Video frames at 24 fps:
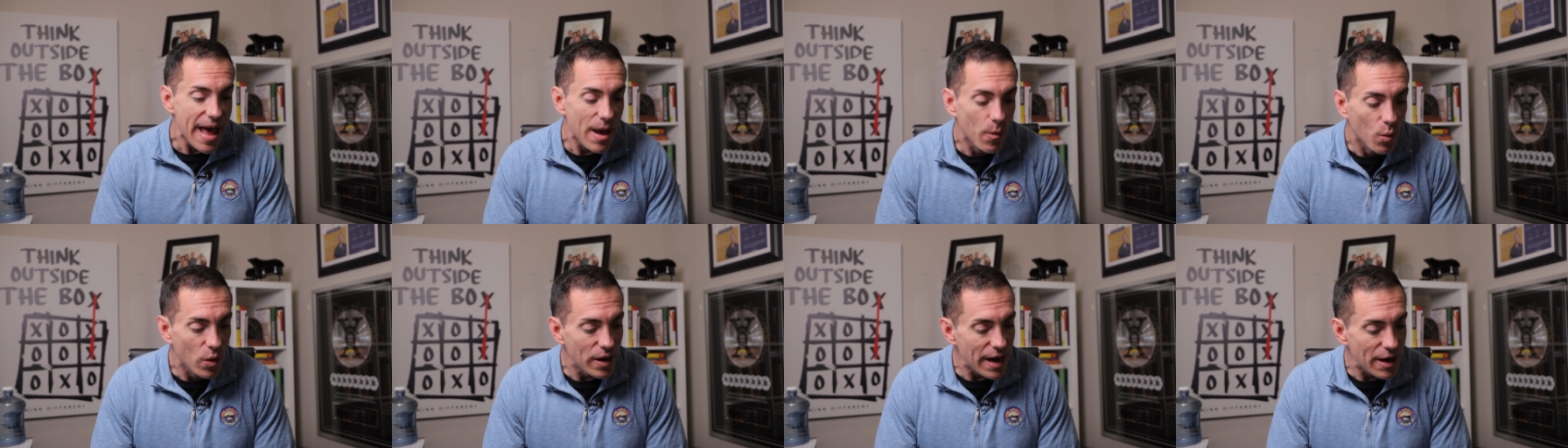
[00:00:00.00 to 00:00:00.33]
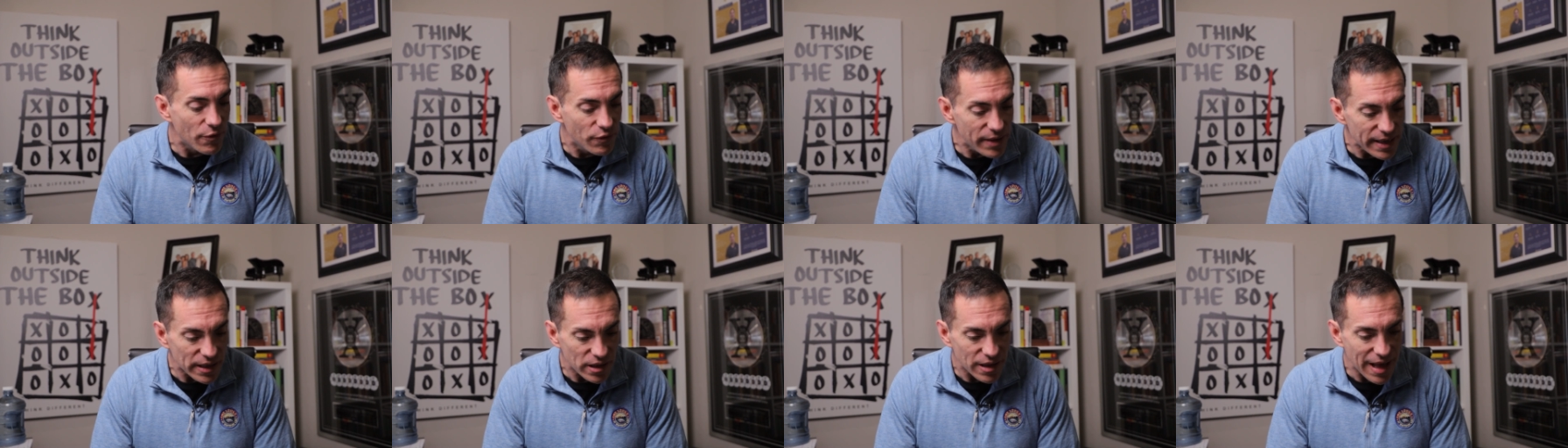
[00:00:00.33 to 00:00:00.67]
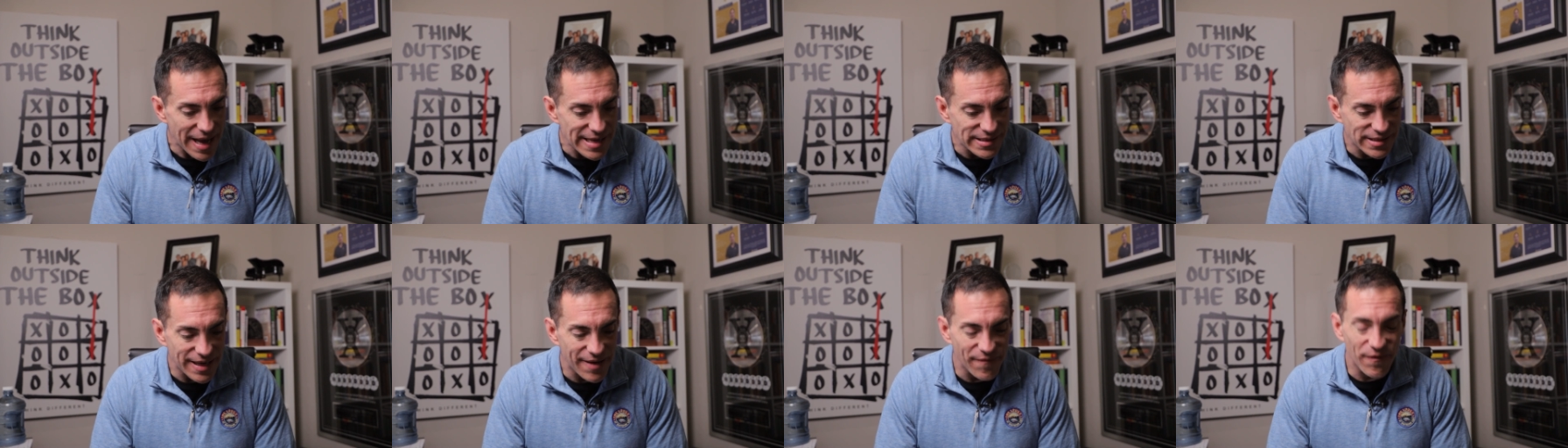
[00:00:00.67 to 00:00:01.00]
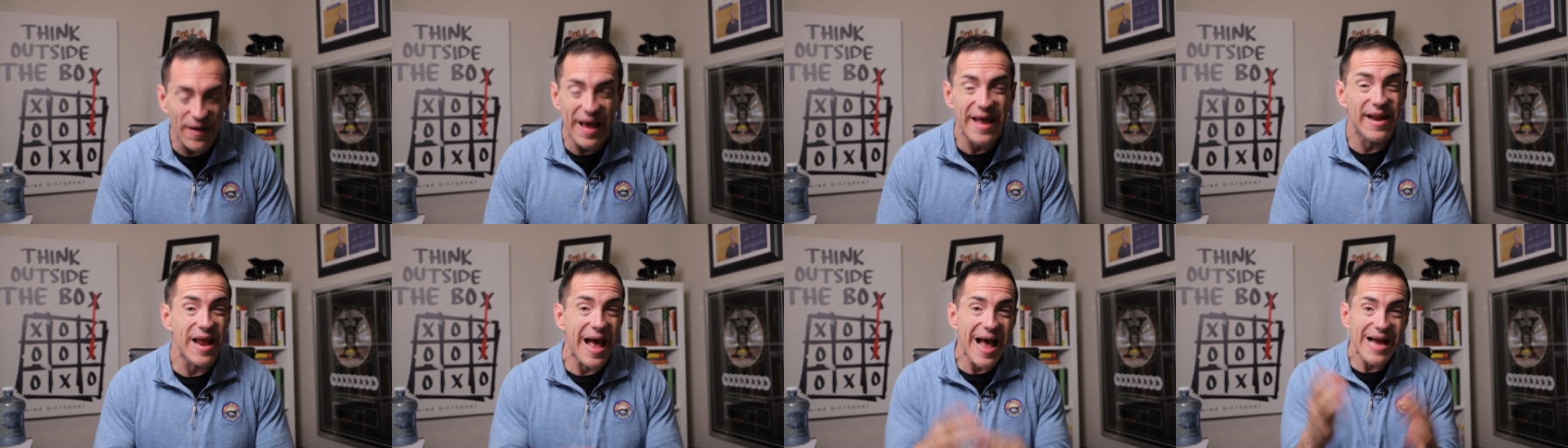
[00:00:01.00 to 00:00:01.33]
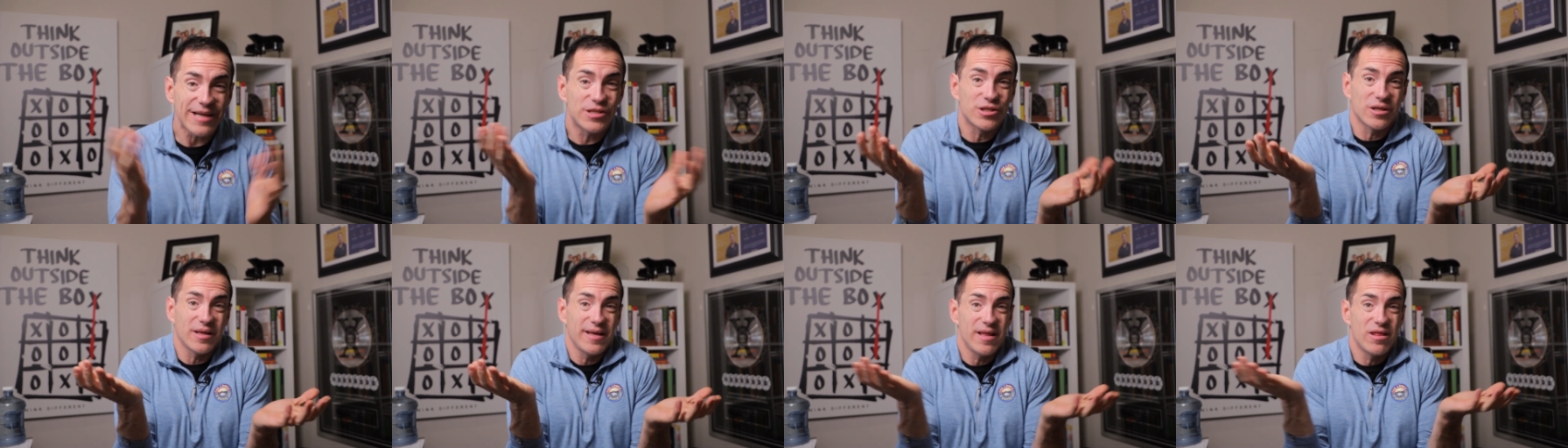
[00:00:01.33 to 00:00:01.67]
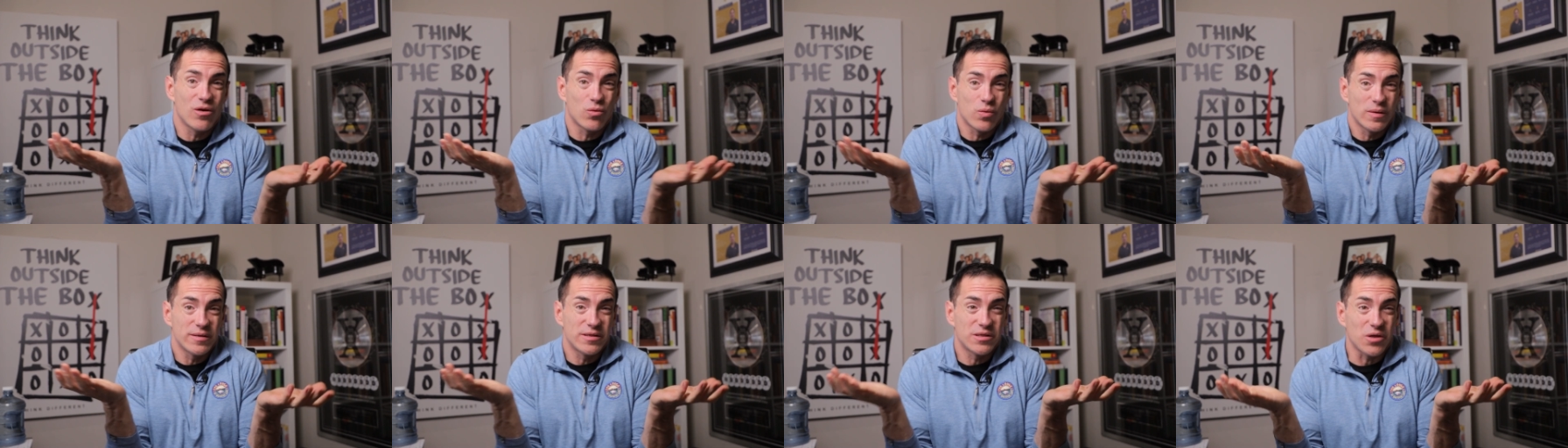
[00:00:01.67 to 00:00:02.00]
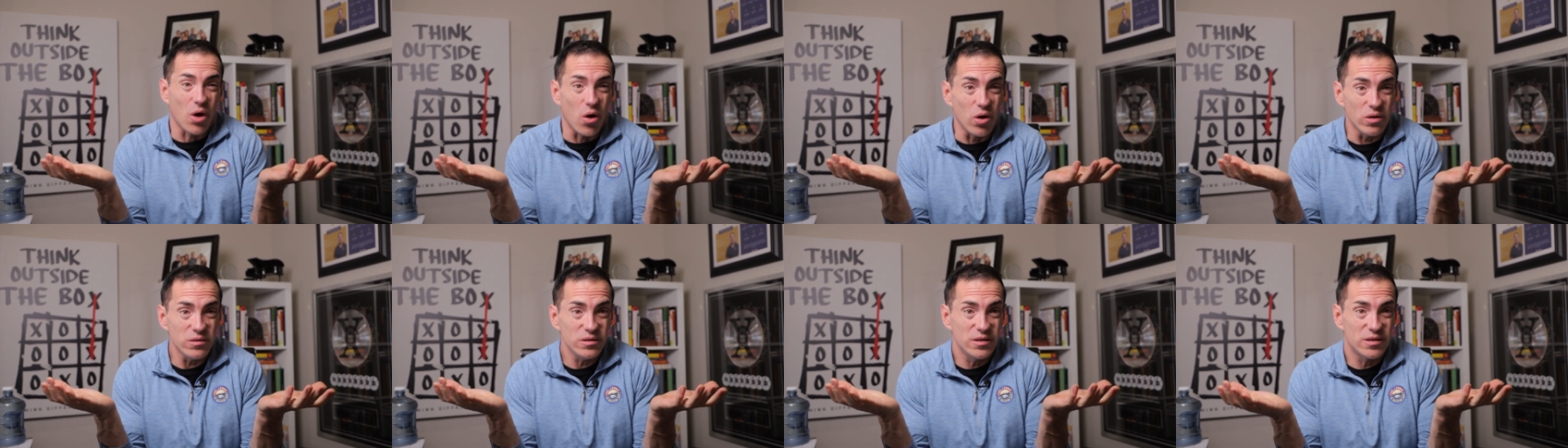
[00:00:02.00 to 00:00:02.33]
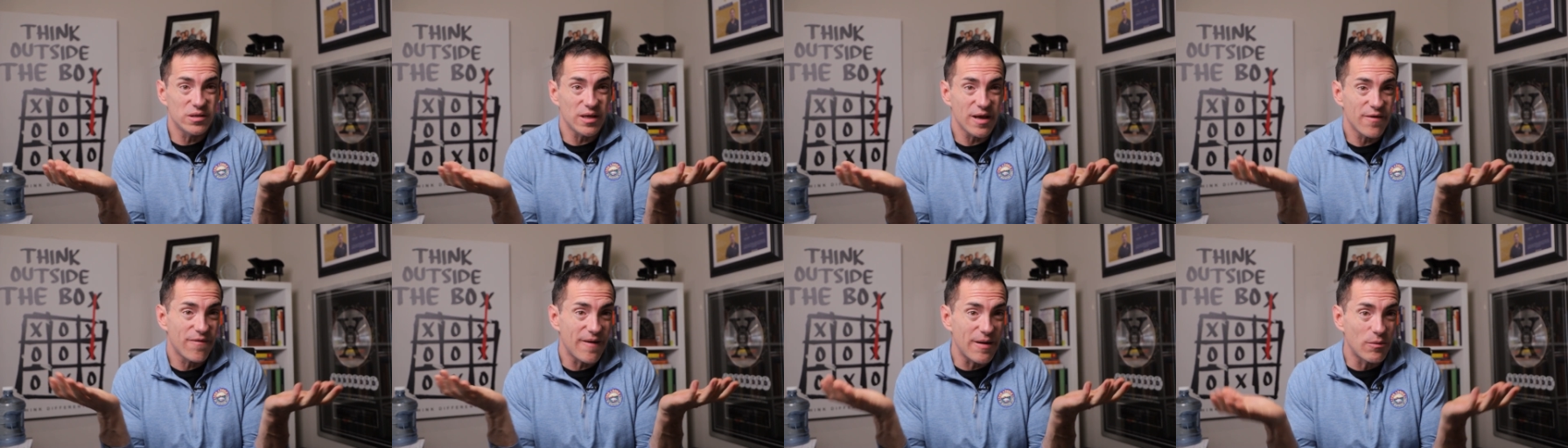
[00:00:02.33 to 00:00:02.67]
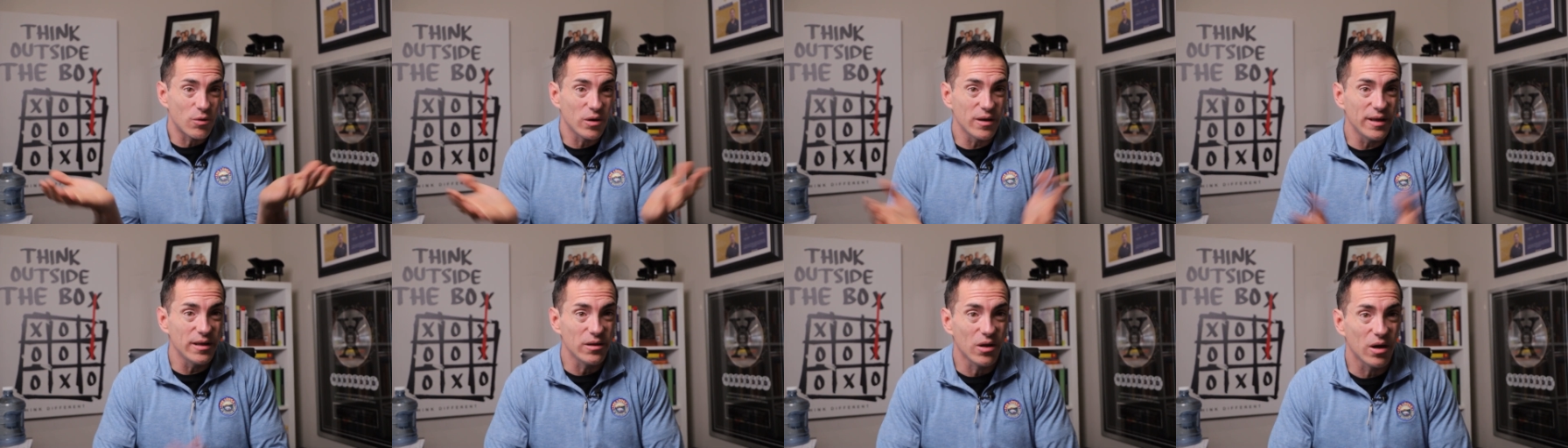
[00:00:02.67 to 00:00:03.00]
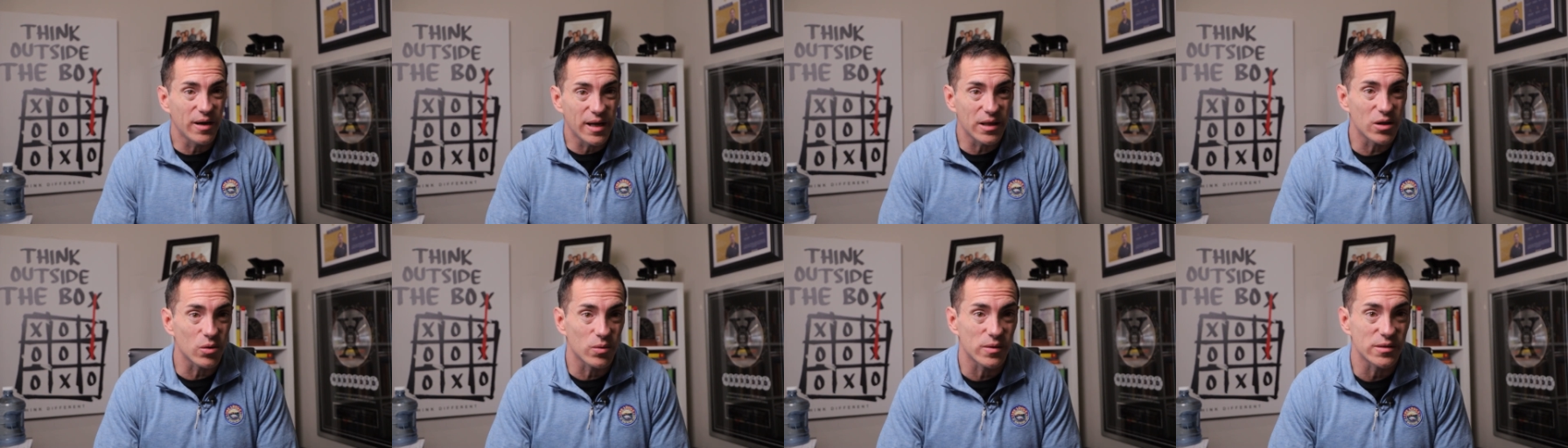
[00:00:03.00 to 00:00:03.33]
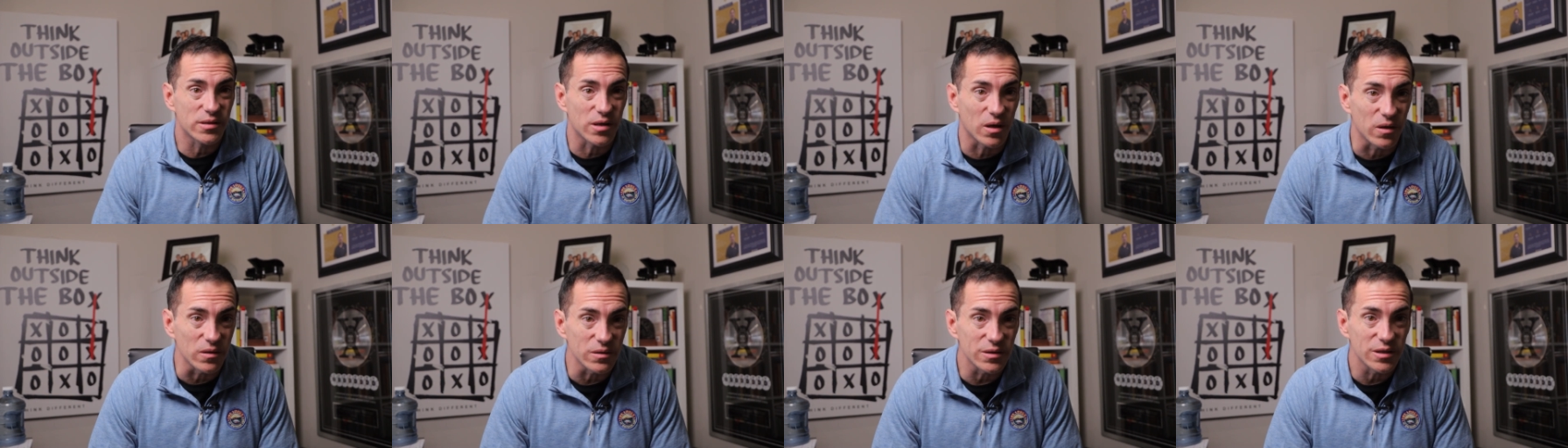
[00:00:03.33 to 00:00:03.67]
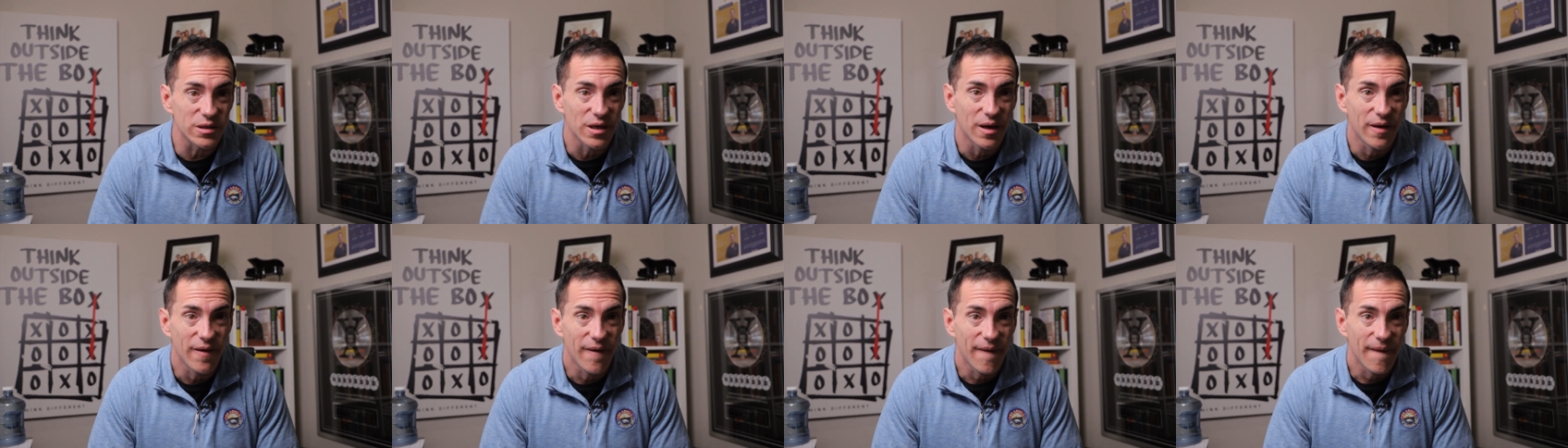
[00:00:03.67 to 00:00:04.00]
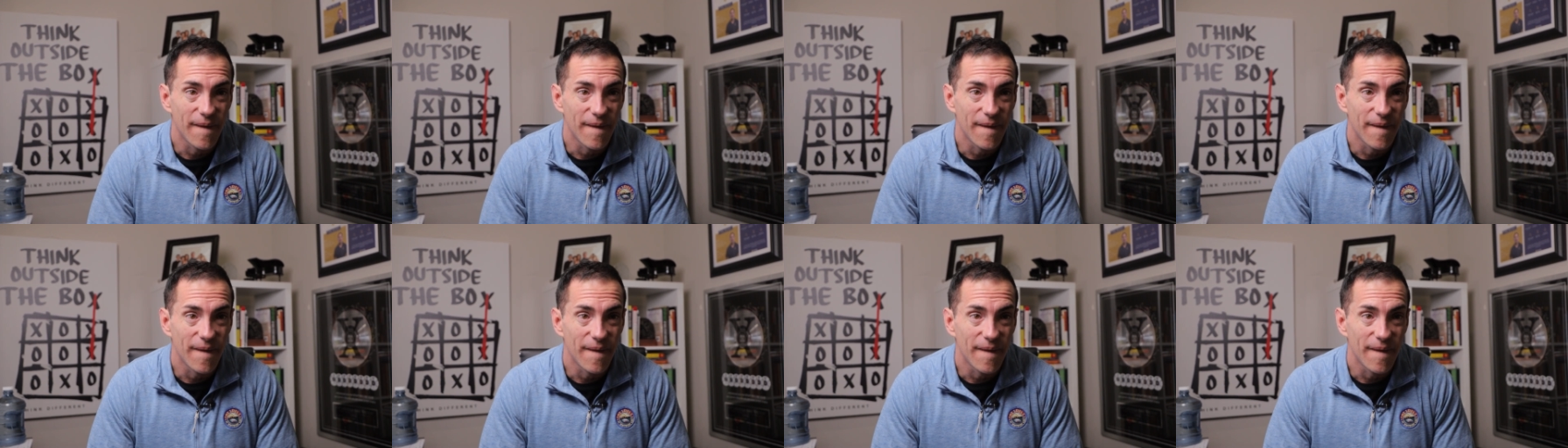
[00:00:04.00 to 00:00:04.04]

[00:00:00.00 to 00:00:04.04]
And what I realize, and, and actually the results, if I really look at the results,